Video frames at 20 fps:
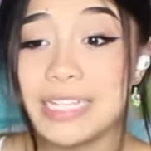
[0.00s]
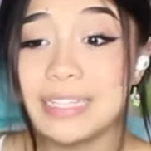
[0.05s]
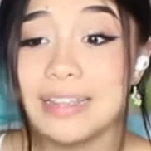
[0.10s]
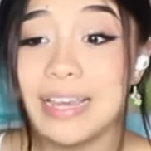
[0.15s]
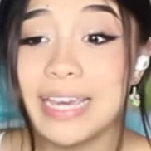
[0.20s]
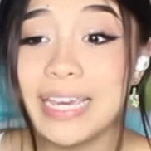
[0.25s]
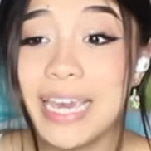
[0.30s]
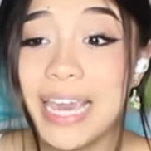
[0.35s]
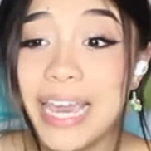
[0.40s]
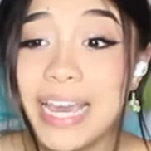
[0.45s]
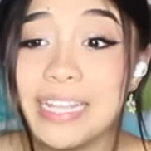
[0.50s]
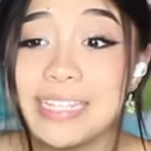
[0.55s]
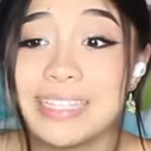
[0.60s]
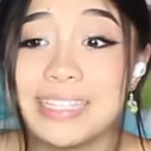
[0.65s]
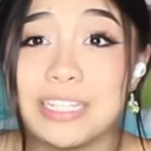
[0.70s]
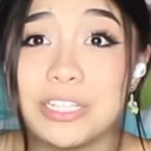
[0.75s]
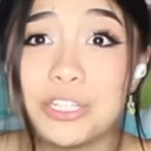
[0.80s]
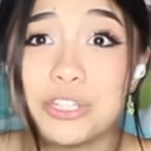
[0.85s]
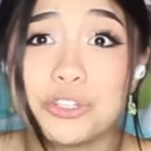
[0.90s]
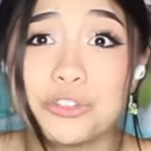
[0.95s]
till I can't
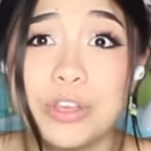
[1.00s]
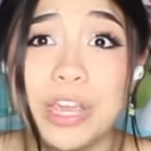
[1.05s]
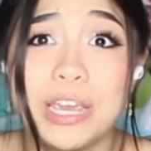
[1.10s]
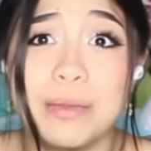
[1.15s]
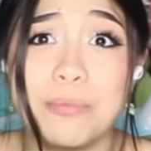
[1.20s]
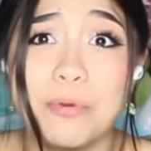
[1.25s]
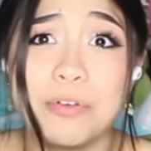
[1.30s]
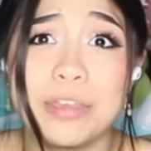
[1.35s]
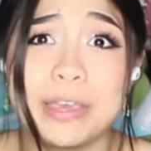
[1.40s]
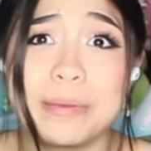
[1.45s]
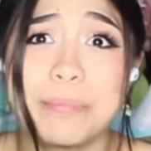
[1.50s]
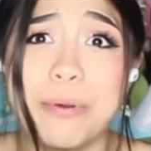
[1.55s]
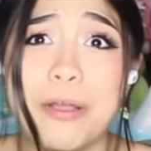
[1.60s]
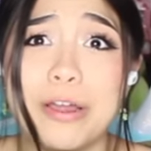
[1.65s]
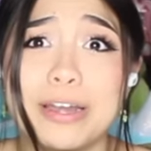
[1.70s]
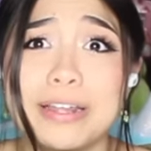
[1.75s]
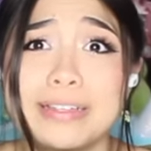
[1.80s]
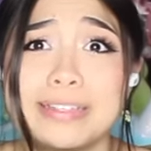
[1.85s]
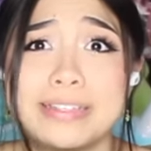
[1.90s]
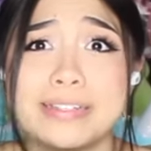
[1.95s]
see straight? More like
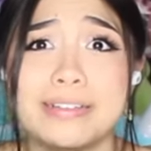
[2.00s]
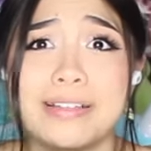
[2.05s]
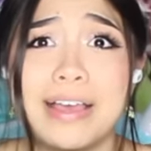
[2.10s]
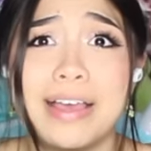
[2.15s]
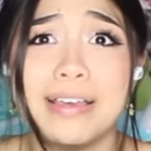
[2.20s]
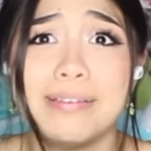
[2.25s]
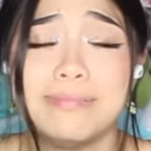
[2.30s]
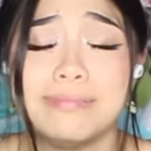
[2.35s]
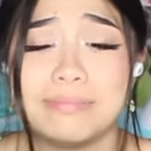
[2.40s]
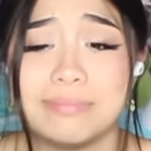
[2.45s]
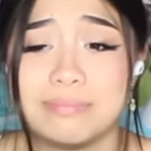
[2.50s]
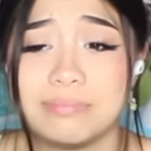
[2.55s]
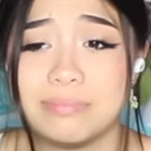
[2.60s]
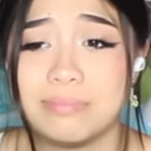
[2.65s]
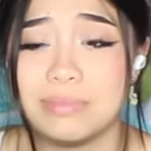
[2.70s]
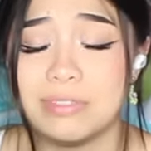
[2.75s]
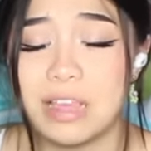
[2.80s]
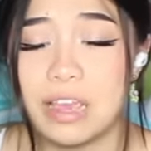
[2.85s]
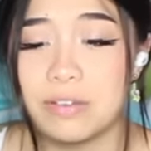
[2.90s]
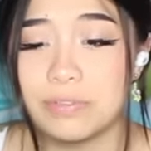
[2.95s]
party till I'm
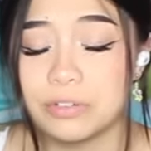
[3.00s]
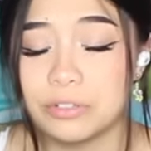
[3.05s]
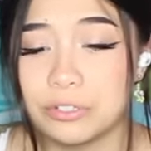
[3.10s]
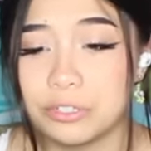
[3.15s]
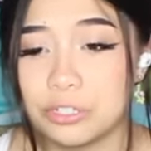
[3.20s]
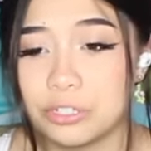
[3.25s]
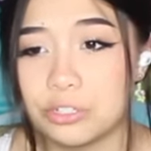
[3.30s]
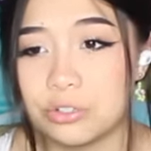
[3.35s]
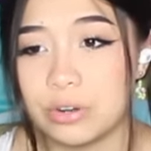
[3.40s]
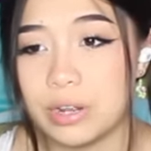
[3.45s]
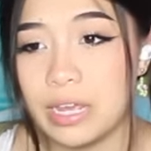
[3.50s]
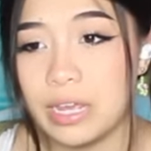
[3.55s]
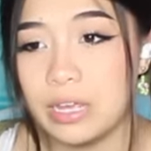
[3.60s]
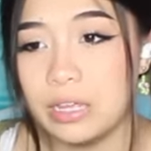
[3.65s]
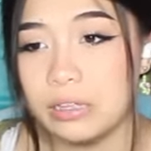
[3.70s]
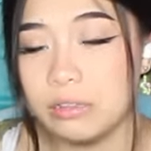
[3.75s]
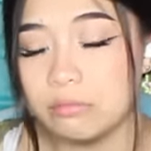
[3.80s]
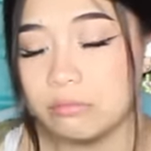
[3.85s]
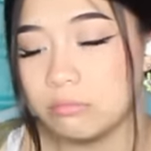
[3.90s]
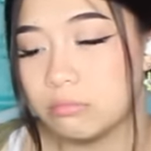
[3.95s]
never
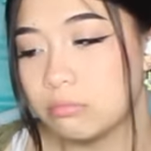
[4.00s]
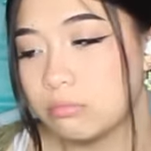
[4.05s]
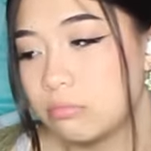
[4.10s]
straight.